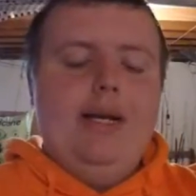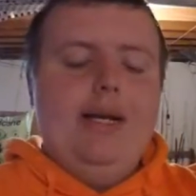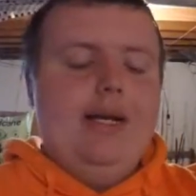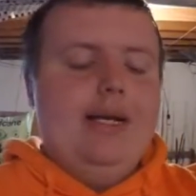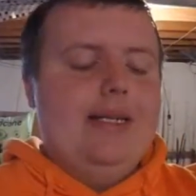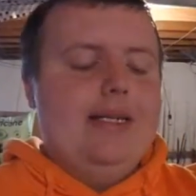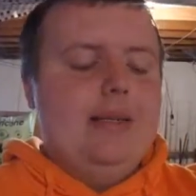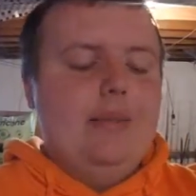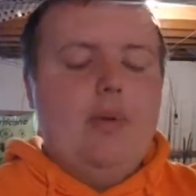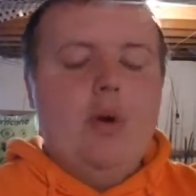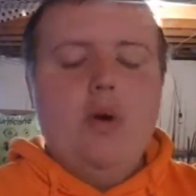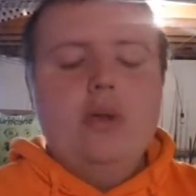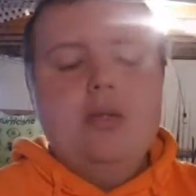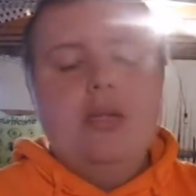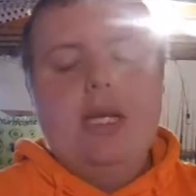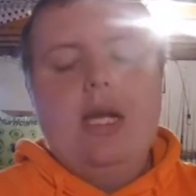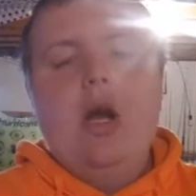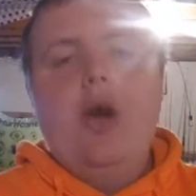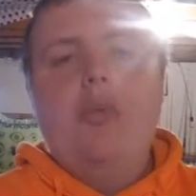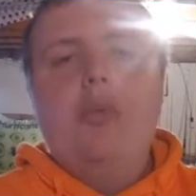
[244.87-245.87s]
it's supposed
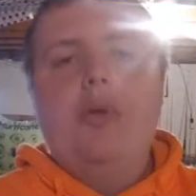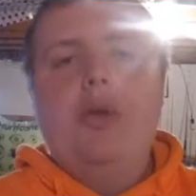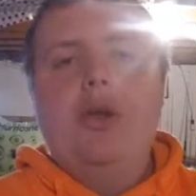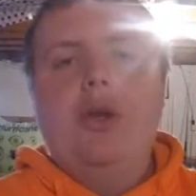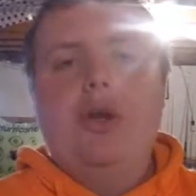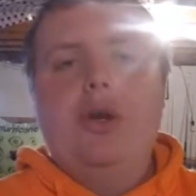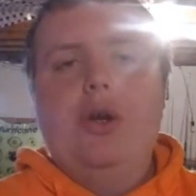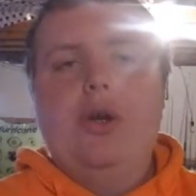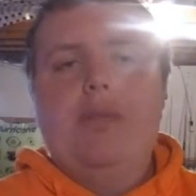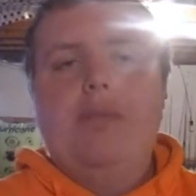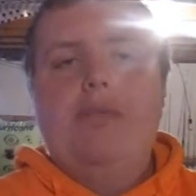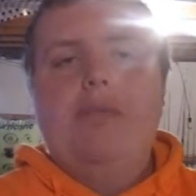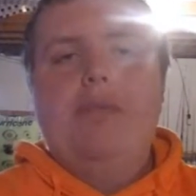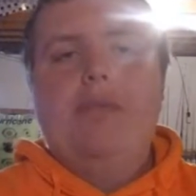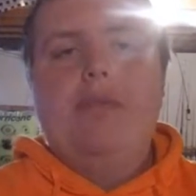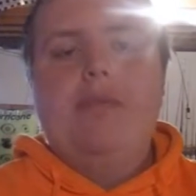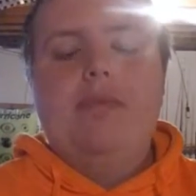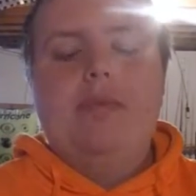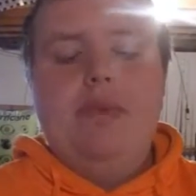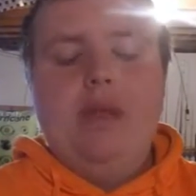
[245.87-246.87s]
to help your
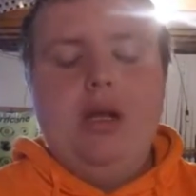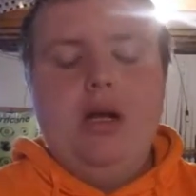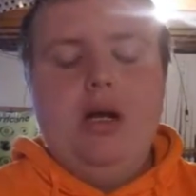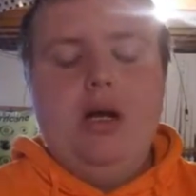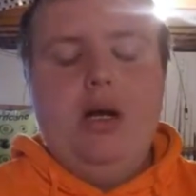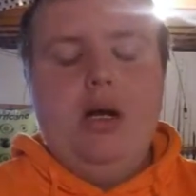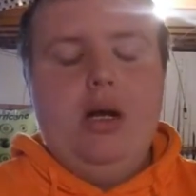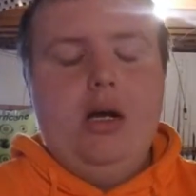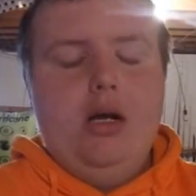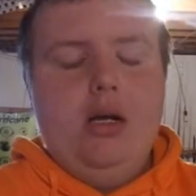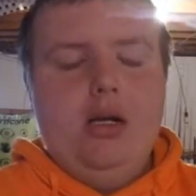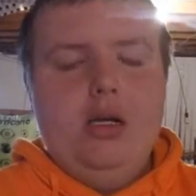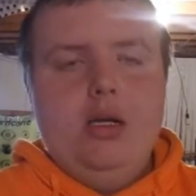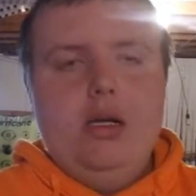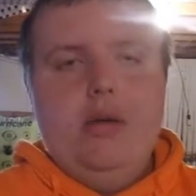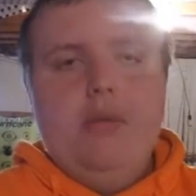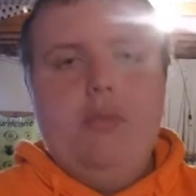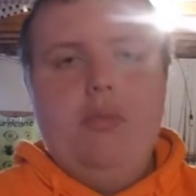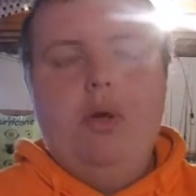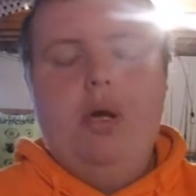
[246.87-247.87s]

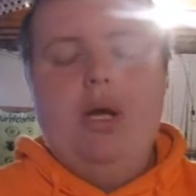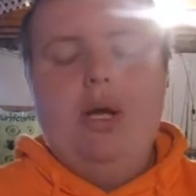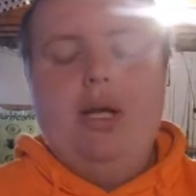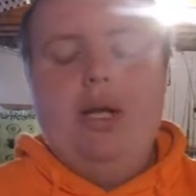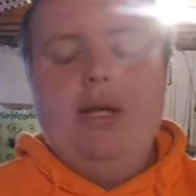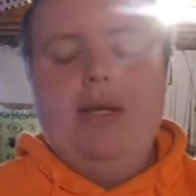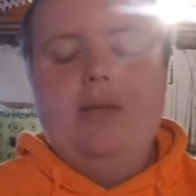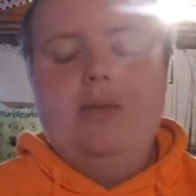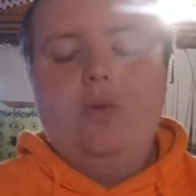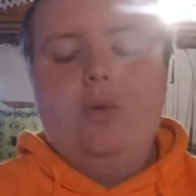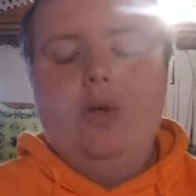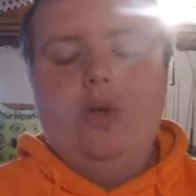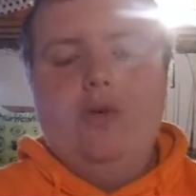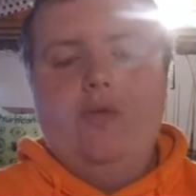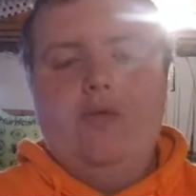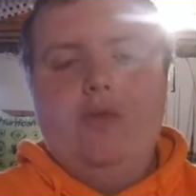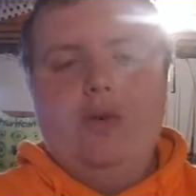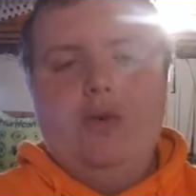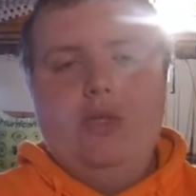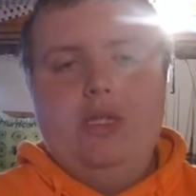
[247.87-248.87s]
broadheads or your
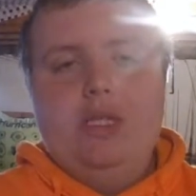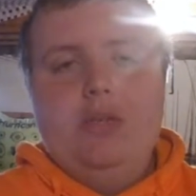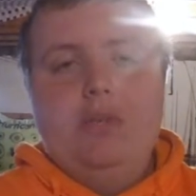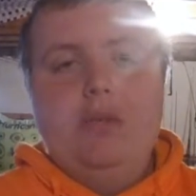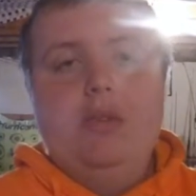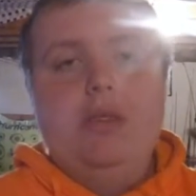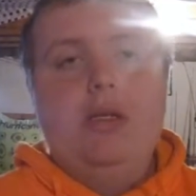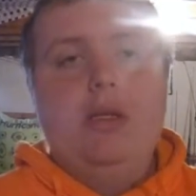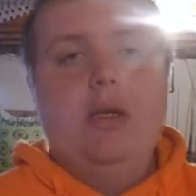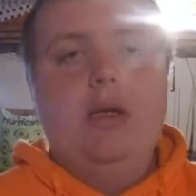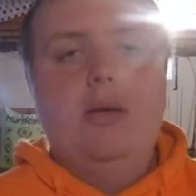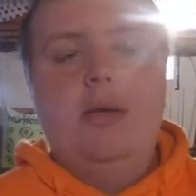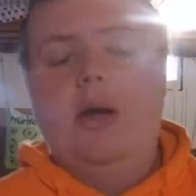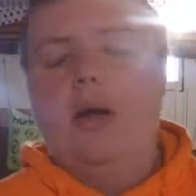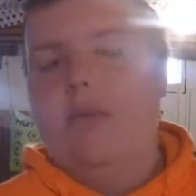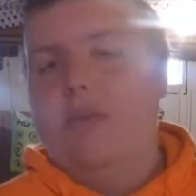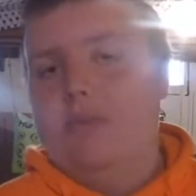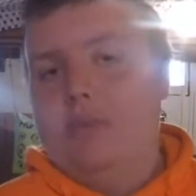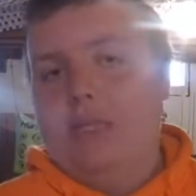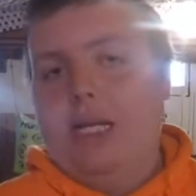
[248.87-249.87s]
field tips
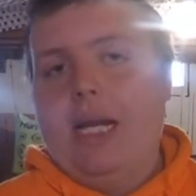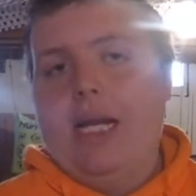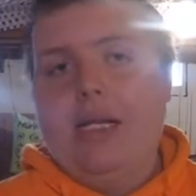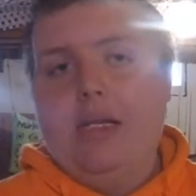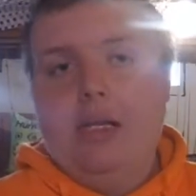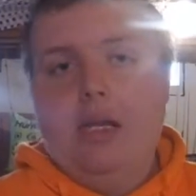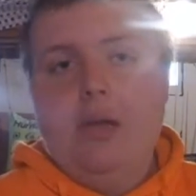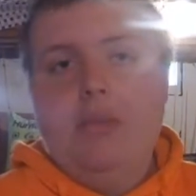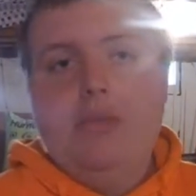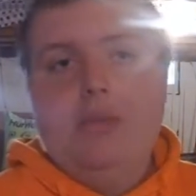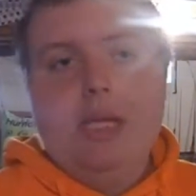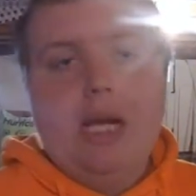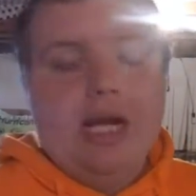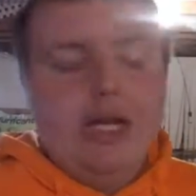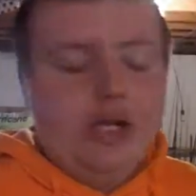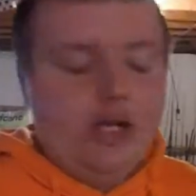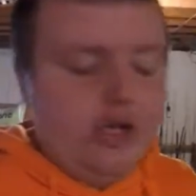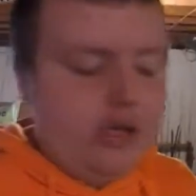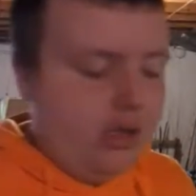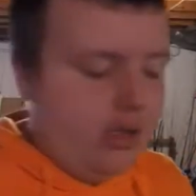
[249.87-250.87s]
tighten up
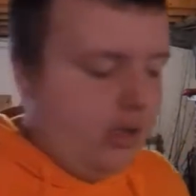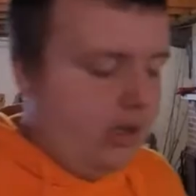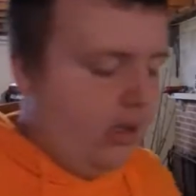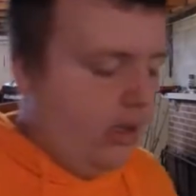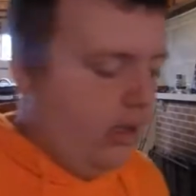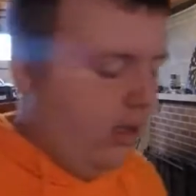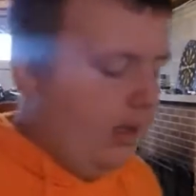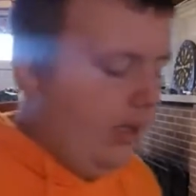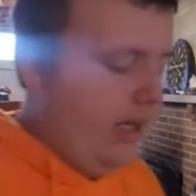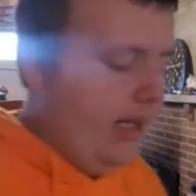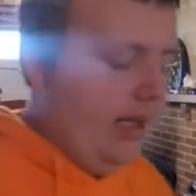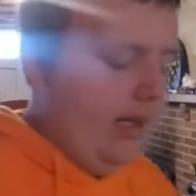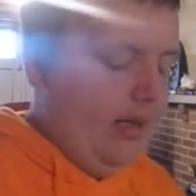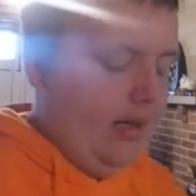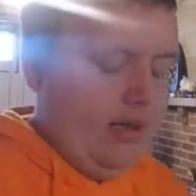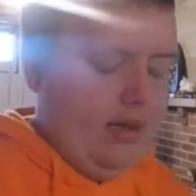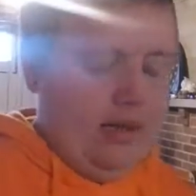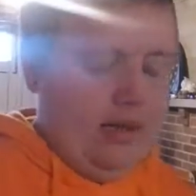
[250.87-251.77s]
tighter and